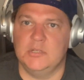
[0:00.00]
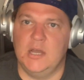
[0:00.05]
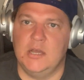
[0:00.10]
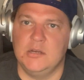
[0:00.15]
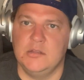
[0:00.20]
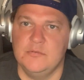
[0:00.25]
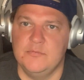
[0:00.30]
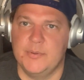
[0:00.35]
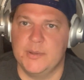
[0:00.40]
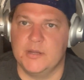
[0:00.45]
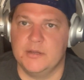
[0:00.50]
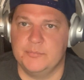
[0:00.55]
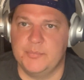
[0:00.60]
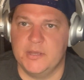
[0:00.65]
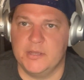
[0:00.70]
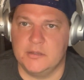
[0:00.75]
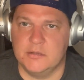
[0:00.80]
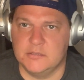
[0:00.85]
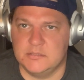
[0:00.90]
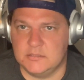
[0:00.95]
How do you
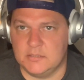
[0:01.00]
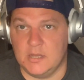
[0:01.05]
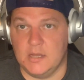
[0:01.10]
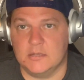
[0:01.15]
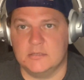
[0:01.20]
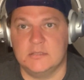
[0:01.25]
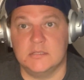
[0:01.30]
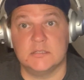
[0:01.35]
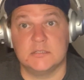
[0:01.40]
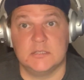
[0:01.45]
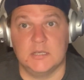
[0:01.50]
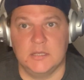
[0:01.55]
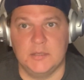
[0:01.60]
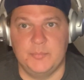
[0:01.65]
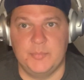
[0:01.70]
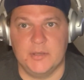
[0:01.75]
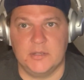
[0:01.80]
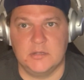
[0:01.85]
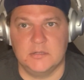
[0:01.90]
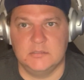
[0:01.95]
pick good stocks? This is how you
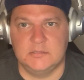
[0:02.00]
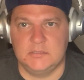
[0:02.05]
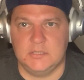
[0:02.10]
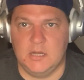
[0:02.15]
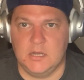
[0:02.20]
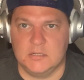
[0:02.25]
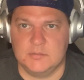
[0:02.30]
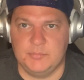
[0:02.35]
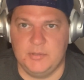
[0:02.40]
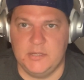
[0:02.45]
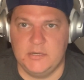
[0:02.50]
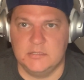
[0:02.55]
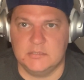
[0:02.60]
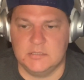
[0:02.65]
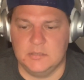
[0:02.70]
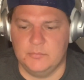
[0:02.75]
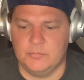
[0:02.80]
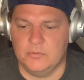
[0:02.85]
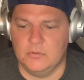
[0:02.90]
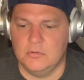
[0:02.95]
pick good stocks, plain and
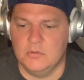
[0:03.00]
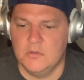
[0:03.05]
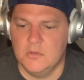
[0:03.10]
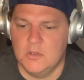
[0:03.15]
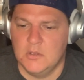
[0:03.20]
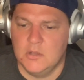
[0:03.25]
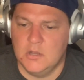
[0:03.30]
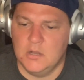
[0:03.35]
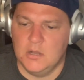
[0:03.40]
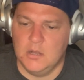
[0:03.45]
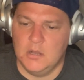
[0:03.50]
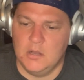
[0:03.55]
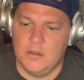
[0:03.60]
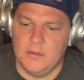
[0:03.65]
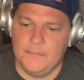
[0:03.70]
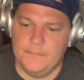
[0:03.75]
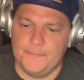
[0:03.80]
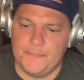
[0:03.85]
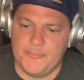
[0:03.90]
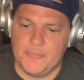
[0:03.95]
simple.
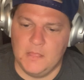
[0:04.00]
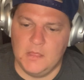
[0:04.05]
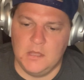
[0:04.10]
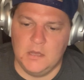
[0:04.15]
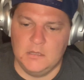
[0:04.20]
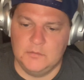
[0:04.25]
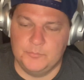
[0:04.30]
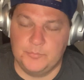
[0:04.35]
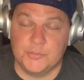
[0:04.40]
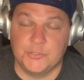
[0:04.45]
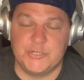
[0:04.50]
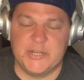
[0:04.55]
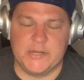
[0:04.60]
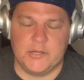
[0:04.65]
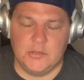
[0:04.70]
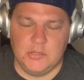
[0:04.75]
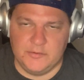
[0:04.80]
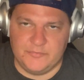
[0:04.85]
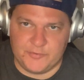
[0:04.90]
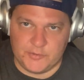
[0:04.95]

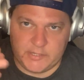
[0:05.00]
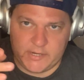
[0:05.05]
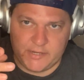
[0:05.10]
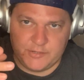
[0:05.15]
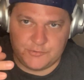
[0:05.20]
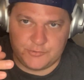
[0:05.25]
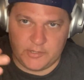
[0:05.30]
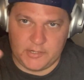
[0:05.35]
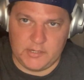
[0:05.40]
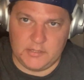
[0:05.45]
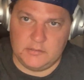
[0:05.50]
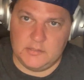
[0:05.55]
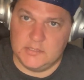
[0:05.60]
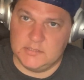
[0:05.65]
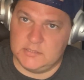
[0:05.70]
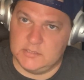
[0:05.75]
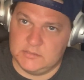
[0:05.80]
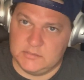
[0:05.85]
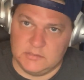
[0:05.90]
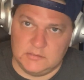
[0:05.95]
Particularly for day trading.
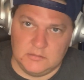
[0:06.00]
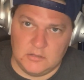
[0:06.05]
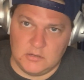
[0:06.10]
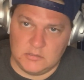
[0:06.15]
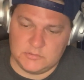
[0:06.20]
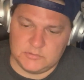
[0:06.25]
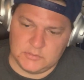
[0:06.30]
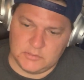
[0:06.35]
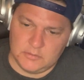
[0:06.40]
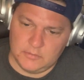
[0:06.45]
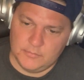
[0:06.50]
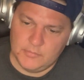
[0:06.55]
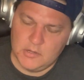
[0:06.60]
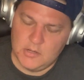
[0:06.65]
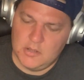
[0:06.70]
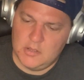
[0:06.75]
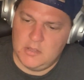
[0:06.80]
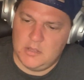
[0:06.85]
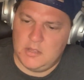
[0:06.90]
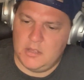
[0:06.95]
This isn't long term.
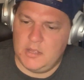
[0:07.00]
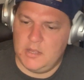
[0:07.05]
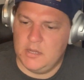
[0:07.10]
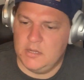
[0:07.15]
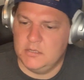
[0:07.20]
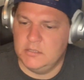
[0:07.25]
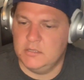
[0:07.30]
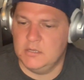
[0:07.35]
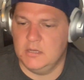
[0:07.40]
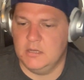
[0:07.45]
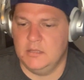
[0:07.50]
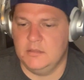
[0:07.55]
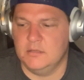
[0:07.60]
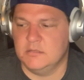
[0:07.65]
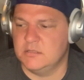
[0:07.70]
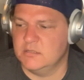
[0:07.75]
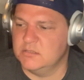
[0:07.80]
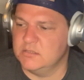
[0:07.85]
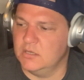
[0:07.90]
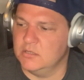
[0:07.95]
And
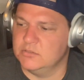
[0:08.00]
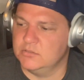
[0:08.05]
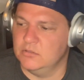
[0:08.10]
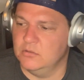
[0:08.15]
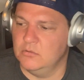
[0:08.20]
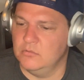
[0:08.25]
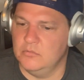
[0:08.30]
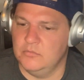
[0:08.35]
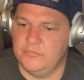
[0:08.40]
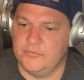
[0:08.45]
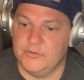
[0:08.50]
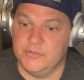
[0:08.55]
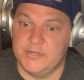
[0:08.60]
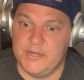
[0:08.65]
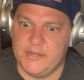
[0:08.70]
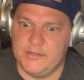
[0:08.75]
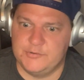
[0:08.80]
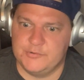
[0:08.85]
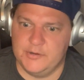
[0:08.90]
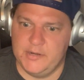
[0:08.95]
this is also for
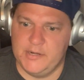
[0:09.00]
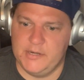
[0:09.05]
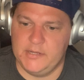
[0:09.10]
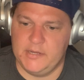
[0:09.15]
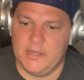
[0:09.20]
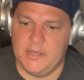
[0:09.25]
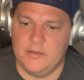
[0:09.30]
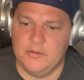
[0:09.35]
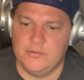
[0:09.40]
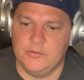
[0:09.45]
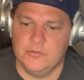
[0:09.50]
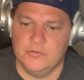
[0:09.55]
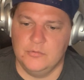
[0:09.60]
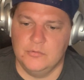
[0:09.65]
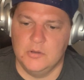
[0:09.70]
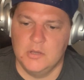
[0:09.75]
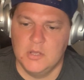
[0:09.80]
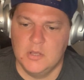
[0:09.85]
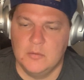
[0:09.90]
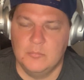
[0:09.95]
day trading, how
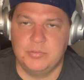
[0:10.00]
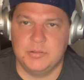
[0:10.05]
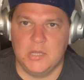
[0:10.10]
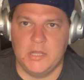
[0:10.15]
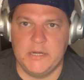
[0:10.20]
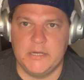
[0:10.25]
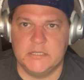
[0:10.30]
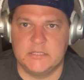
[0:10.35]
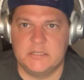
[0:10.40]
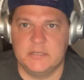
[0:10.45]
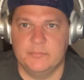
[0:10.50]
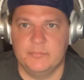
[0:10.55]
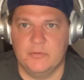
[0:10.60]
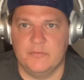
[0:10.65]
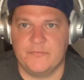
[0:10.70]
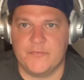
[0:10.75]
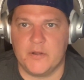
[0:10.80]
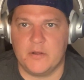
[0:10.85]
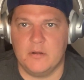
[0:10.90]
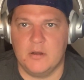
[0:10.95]
you plain and simple
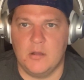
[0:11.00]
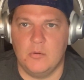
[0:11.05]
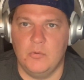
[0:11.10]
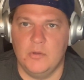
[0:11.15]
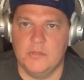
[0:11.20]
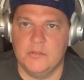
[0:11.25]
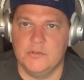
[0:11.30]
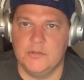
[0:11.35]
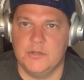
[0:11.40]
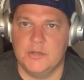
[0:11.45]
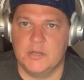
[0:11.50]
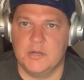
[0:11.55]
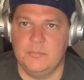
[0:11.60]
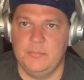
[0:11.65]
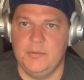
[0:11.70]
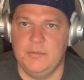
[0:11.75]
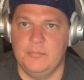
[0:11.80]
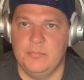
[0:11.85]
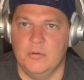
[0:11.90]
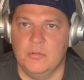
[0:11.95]
figure out whether you're going to
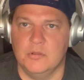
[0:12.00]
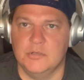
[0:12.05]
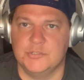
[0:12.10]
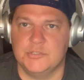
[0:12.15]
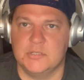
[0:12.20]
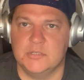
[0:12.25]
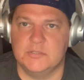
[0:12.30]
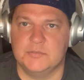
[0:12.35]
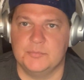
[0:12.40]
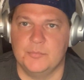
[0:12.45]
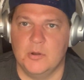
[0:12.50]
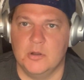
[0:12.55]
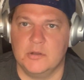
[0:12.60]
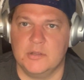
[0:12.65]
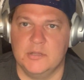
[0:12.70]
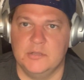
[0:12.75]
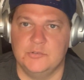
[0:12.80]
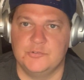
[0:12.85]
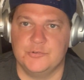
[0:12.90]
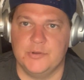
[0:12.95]
be bullish this
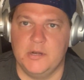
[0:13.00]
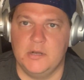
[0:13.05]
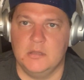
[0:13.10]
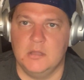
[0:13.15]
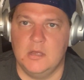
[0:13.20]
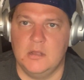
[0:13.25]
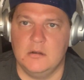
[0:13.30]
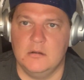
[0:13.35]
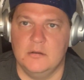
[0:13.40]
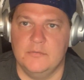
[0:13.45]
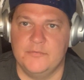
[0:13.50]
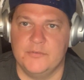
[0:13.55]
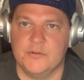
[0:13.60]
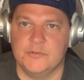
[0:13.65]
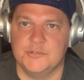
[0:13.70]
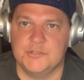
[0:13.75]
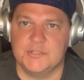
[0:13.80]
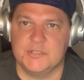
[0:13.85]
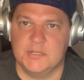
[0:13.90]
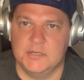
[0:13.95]
market and trade a lot, or if you're
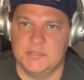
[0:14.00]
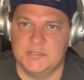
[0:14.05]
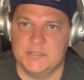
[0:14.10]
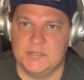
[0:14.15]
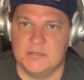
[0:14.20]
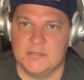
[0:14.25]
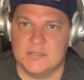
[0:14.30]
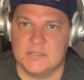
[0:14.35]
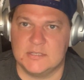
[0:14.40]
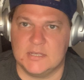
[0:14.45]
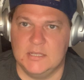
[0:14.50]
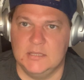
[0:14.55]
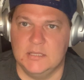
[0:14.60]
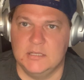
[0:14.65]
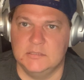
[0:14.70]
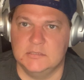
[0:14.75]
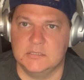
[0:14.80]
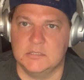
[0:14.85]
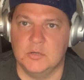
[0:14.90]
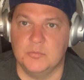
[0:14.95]
just going to sit on the
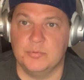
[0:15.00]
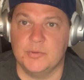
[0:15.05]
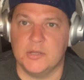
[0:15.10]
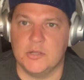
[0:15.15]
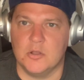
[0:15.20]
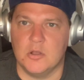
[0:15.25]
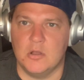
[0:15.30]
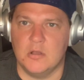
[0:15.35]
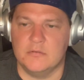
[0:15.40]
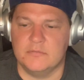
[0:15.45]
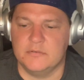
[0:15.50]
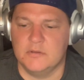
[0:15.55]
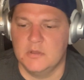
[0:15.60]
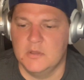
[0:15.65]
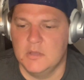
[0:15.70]
sidelines and go play golf.